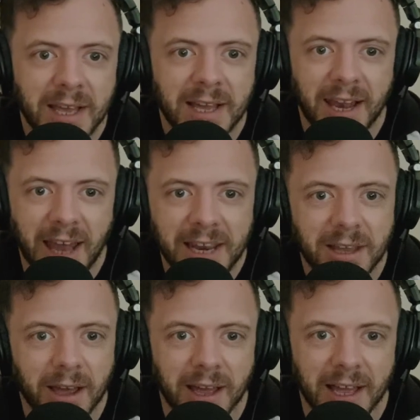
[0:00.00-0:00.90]

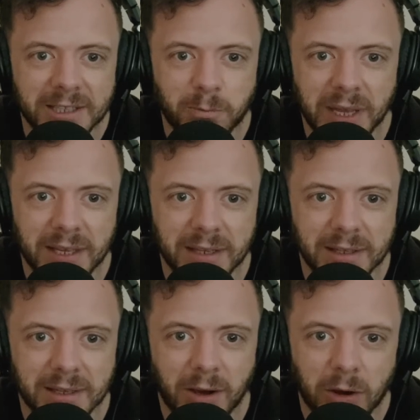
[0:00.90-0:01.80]
Helena has
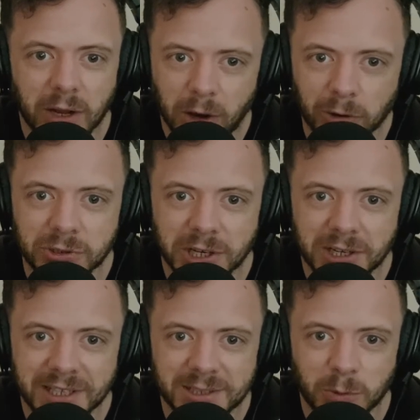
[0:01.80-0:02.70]
been on a long
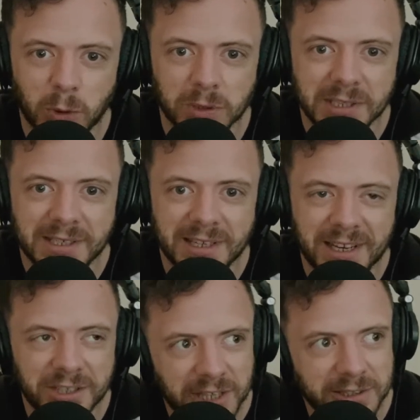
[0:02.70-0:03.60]
journey towards
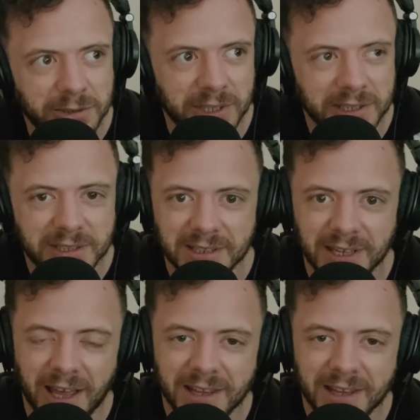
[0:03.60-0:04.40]
inner gentleness.